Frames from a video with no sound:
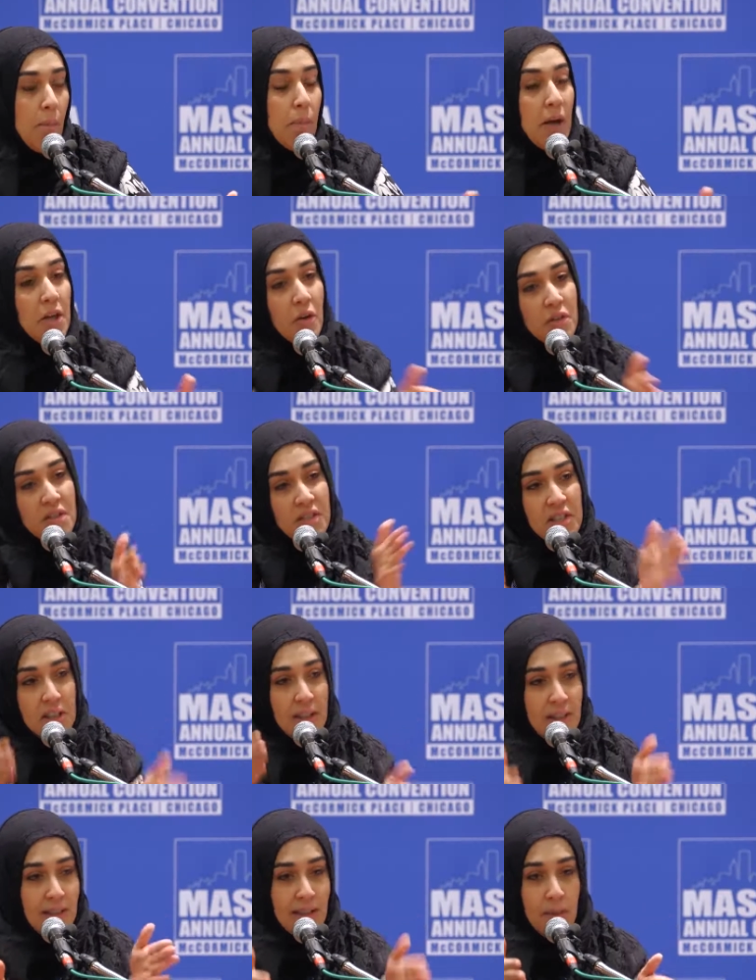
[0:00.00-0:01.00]
but you're
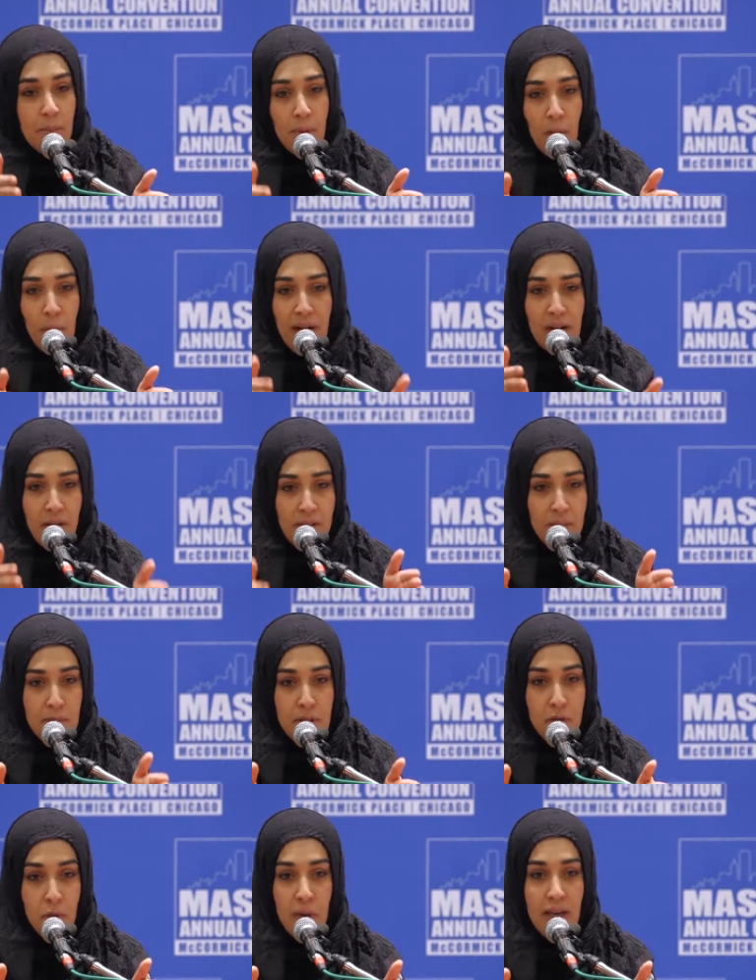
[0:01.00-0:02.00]
still in limbo, right? You're in
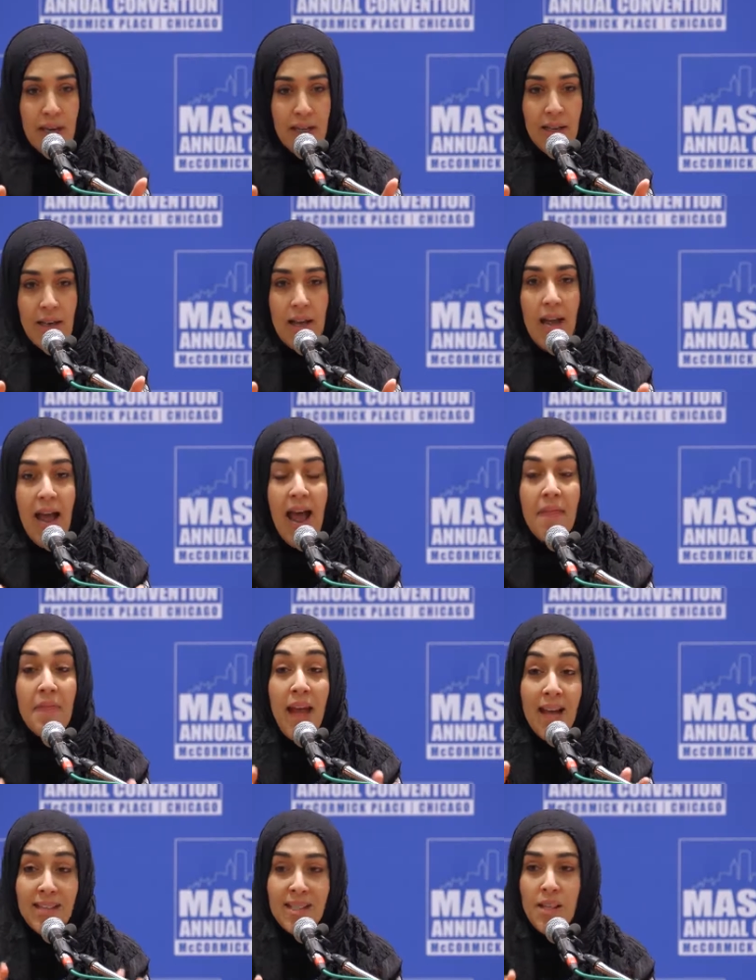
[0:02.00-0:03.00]
between.
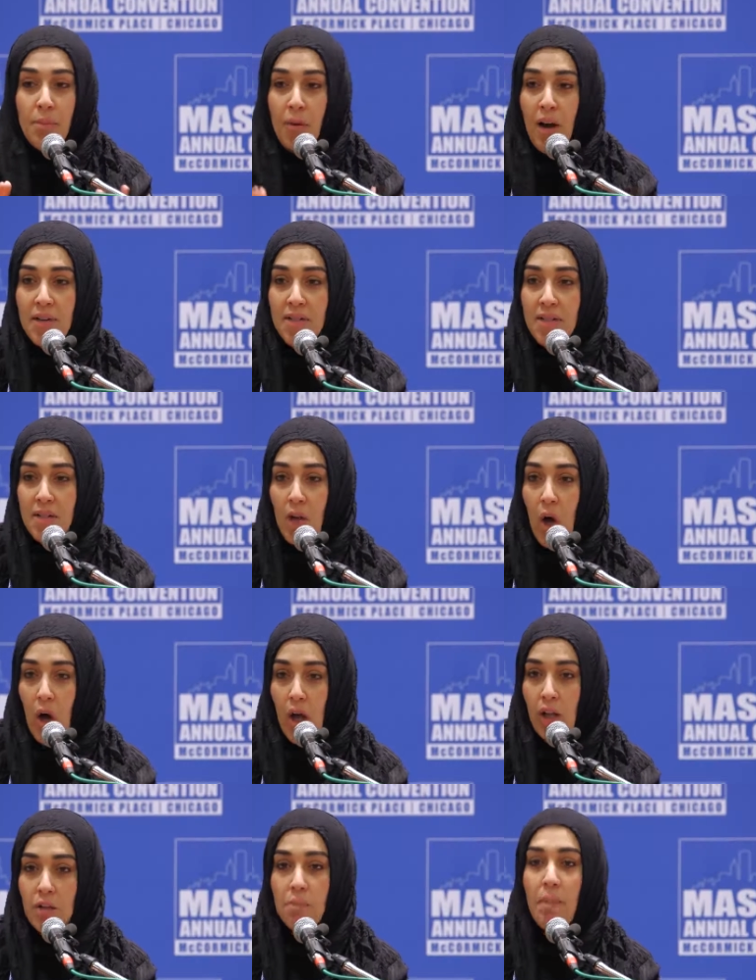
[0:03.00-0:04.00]
And that's the process
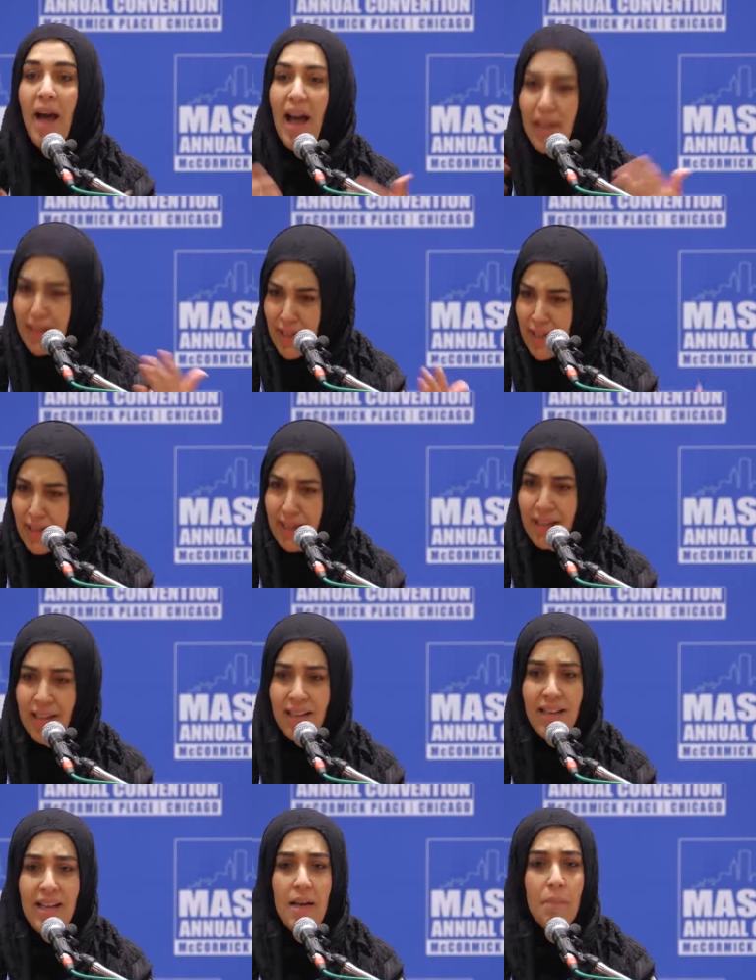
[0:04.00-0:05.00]
called packing
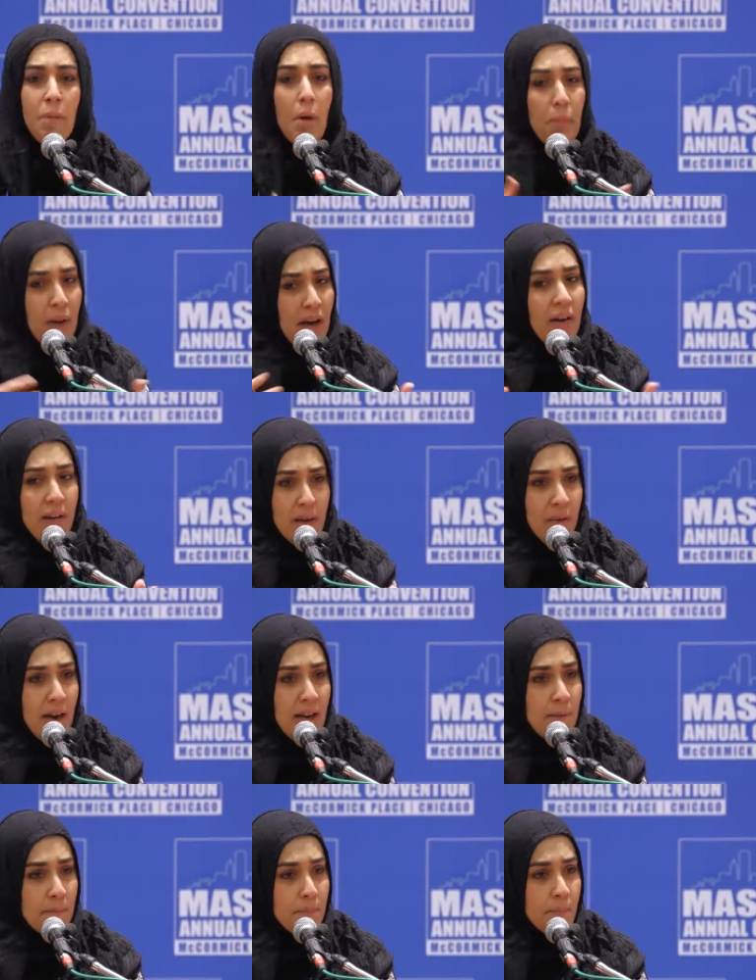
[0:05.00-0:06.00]
and preparing,
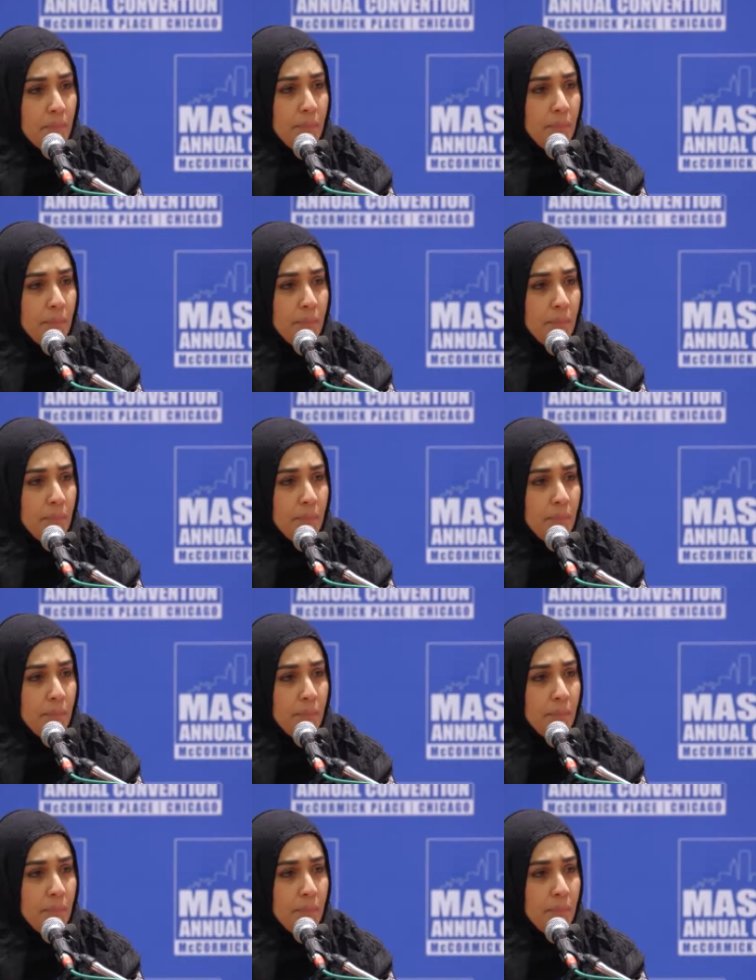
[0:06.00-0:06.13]
right?